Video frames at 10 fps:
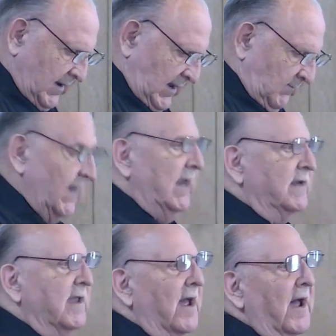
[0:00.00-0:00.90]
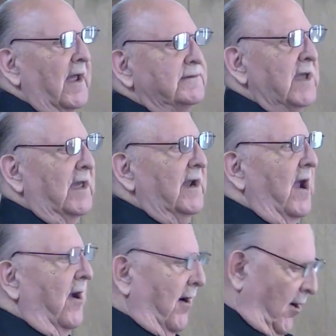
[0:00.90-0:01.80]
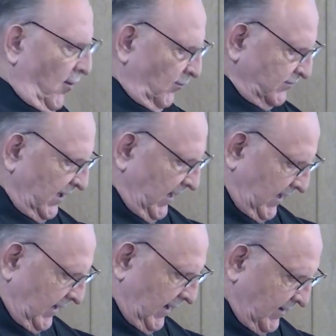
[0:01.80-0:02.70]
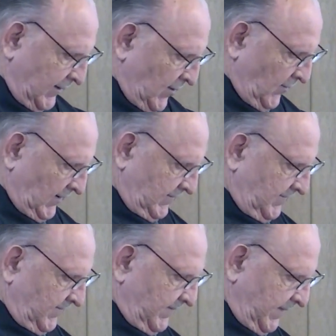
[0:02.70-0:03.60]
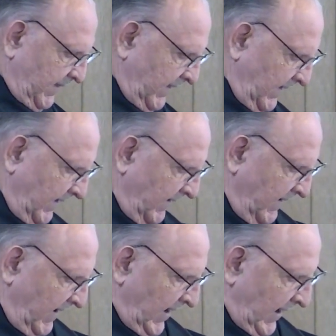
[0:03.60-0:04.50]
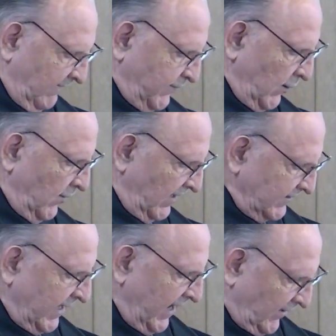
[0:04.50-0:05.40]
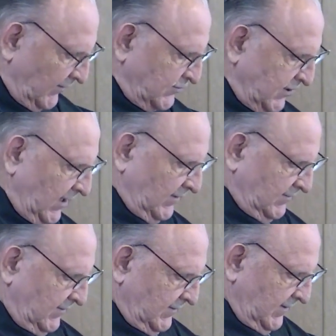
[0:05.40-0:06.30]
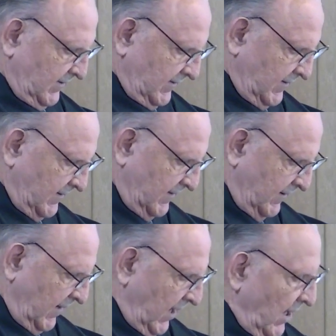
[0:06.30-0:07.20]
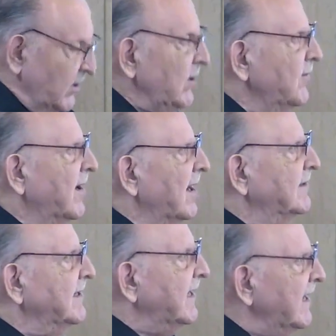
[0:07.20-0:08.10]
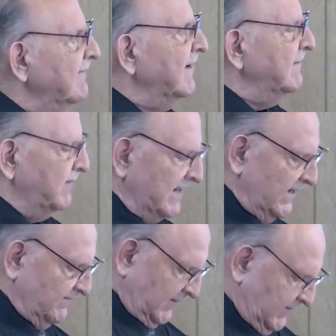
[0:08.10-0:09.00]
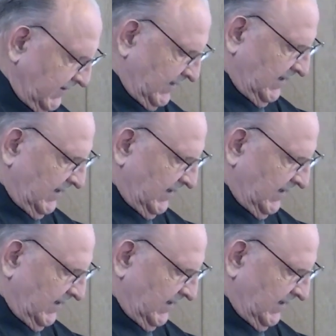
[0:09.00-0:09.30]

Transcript: Me and God got our own thing going. If you encounter Jesus, you've got to give up everything